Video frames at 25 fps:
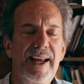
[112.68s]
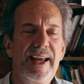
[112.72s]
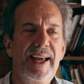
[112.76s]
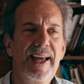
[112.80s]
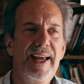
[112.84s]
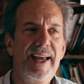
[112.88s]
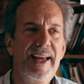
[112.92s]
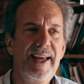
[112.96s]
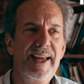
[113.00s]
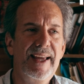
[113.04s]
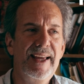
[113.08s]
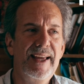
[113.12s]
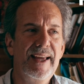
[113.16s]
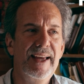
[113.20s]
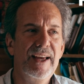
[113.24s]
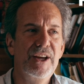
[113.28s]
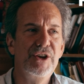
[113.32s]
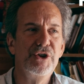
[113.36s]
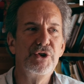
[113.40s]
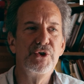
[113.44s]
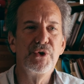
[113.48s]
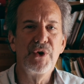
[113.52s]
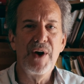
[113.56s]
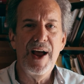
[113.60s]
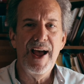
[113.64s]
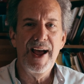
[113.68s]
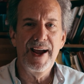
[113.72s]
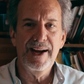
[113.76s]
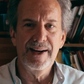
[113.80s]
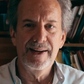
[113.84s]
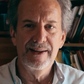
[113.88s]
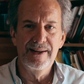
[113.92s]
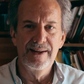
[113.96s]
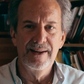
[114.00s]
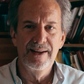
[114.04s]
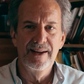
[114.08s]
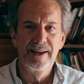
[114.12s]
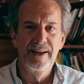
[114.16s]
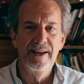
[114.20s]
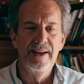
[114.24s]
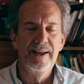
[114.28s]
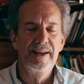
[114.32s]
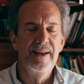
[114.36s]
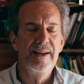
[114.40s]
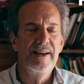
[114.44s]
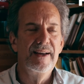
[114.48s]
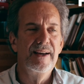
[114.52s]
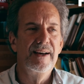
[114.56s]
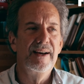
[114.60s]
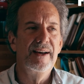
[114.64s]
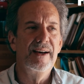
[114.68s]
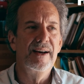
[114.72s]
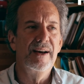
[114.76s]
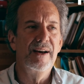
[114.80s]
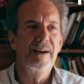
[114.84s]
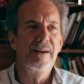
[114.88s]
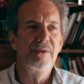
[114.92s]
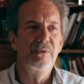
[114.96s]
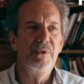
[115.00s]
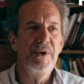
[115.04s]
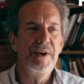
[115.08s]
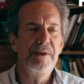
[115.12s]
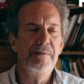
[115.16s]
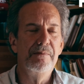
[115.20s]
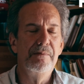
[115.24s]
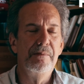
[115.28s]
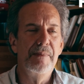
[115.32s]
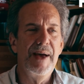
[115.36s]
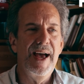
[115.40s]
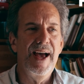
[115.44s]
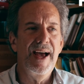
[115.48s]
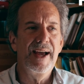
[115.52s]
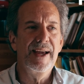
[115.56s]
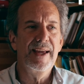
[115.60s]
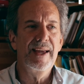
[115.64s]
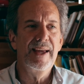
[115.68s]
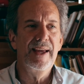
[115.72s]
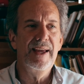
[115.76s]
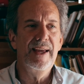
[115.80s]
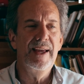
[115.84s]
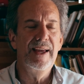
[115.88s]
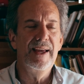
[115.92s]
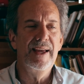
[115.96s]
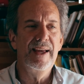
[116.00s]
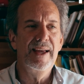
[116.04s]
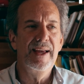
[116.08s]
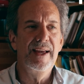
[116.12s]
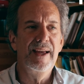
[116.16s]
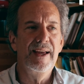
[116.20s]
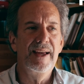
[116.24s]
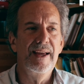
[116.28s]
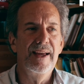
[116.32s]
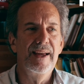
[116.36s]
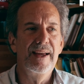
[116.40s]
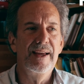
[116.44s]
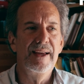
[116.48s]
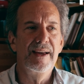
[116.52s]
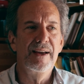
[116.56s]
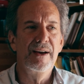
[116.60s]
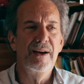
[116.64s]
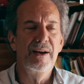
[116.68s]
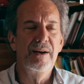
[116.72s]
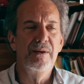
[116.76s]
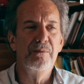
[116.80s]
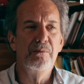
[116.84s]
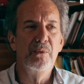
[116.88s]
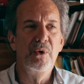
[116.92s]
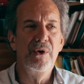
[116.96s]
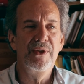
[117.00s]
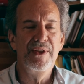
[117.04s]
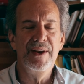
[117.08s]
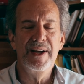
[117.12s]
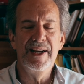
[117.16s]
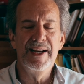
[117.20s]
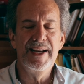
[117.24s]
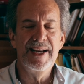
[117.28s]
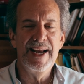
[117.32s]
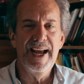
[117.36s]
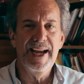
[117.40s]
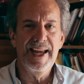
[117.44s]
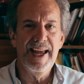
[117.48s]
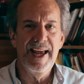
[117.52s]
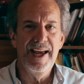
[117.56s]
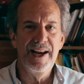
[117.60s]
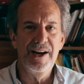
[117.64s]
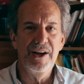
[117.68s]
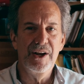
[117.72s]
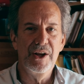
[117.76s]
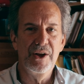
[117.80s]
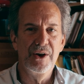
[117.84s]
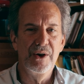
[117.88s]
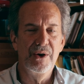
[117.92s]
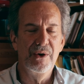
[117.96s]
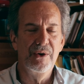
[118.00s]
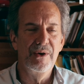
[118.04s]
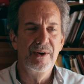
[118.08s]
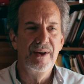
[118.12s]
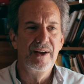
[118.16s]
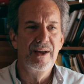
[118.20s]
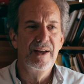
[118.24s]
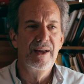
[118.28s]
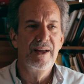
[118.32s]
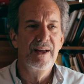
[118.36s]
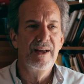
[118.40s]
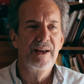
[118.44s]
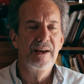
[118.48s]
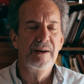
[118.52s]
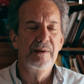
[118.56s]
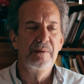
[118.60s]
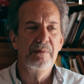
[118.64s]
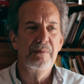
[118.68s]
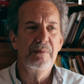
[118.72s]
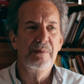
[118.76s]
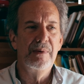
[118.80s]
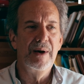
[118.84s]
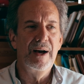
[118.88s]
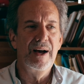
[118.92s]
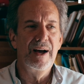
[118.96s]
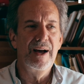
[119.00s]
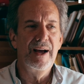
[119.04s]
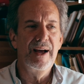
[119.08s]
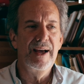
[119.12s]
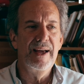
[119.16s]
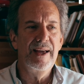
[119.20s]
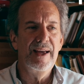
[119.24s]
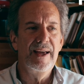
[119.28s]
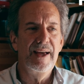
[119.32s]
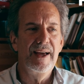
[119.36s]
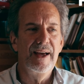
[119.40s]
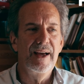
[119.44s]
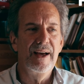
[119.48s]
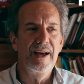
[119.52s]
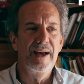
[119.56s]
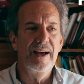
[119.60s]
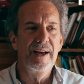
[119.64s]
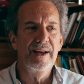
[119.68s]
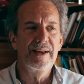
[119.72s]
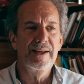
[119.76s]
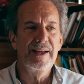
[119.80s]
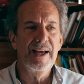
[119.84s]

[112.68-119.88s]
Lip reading: a tract written back in more than a decade ago by a